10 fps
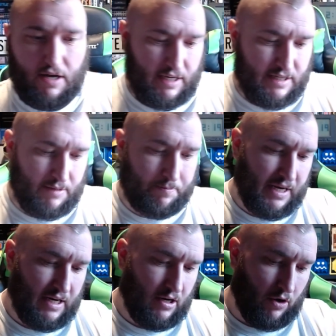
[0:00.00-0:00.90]
It's a
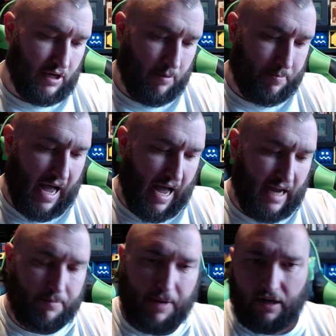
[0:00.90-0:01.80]
bit like a
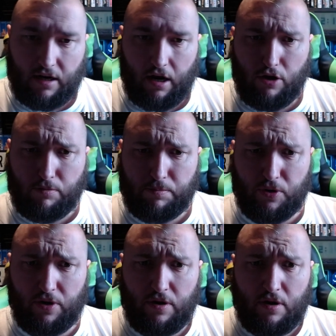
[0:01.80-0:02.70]
Pac-Man clone,
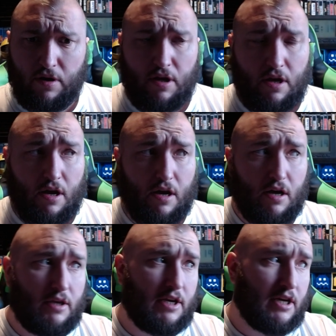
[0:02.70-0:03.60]
but
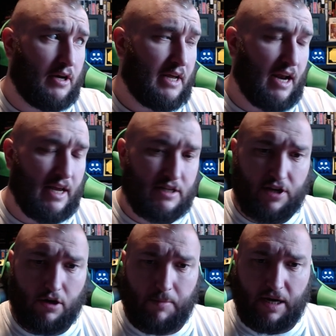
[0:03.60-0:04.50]
you can only collect
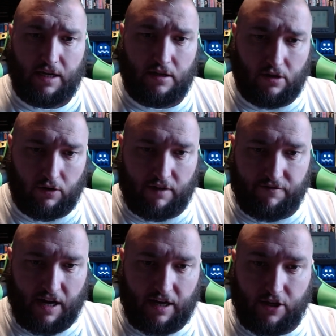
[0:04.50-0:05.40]
so many. You like a
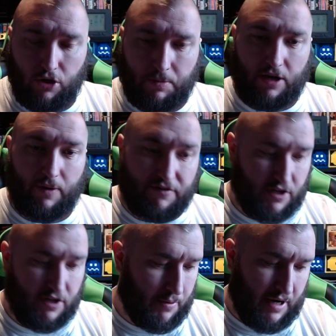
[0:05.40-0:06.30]
vacuum, and then you have to
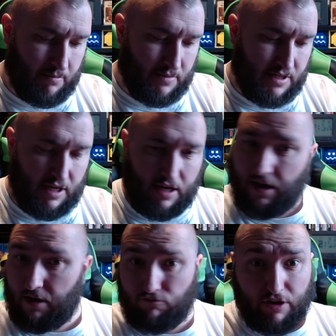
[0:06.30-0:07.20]
go and empty.
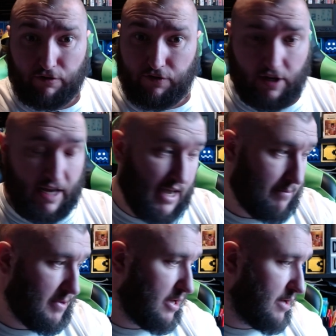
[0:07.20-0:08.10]
Real fun game.
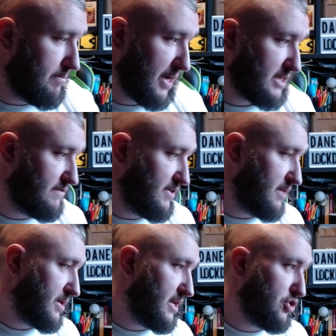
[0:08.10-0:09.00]
Massively
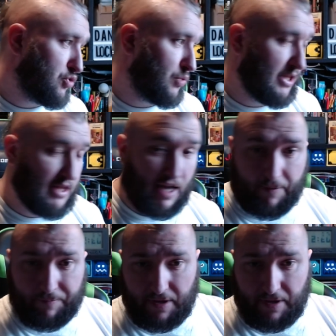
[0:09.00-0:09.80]
been enjoying that.